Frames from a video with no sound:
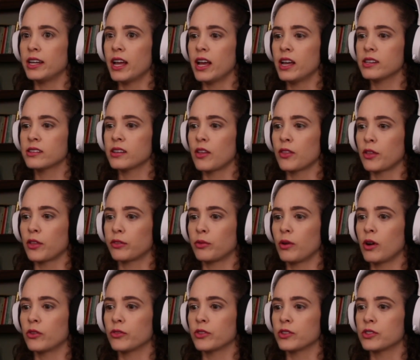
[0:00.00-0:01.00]
Ned is on the
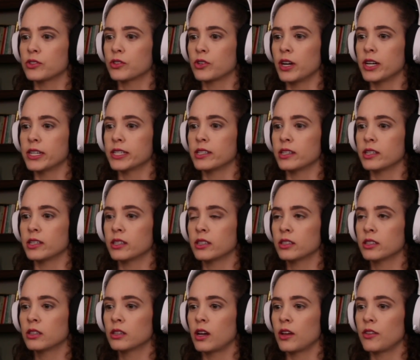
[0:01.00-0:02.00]
throne. This is crazy.
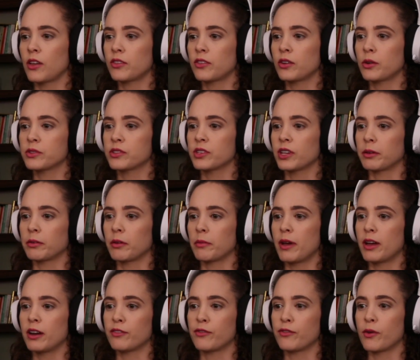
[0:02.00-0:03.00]
I thought that was like a
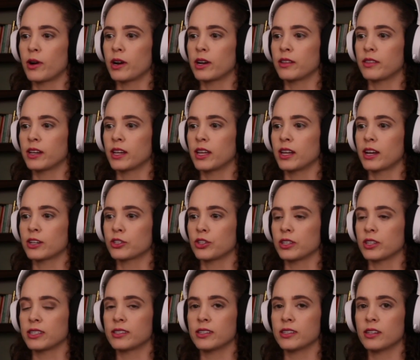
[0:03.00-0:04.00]
metaphor. I didn't think he'd
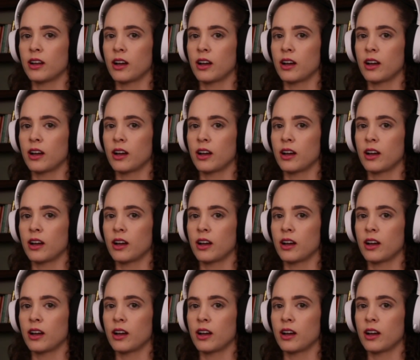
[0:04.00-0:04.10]
actually sit